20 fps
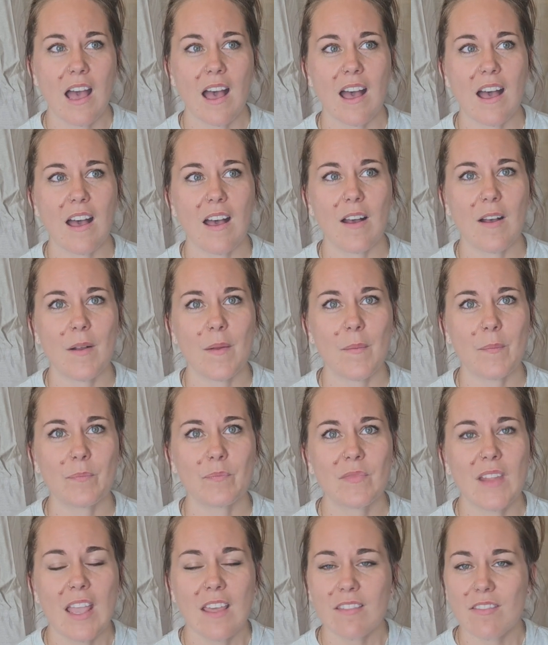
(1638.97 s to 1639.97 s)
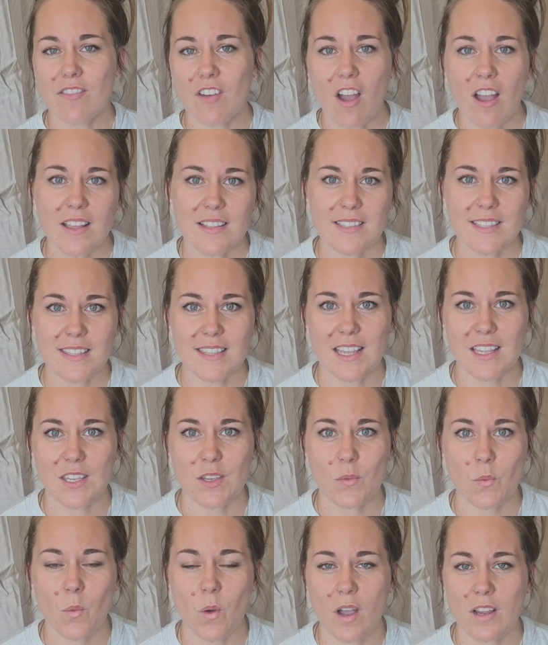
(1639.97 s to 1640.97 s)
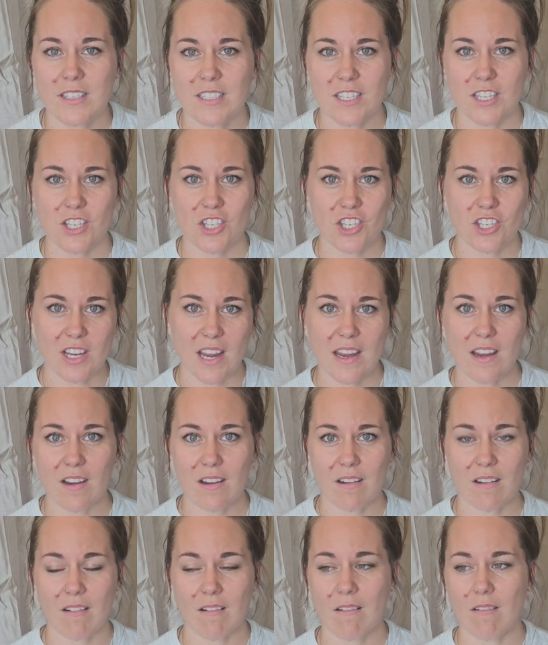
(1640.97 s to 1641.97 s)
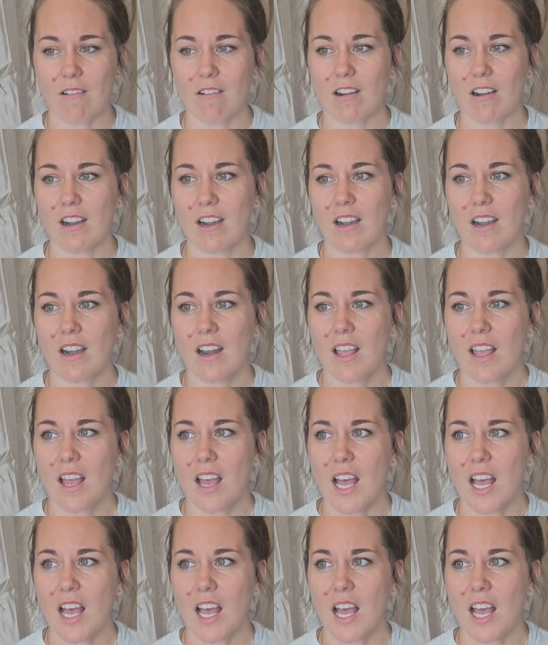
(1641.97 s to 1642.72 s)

thoughts that you want to share or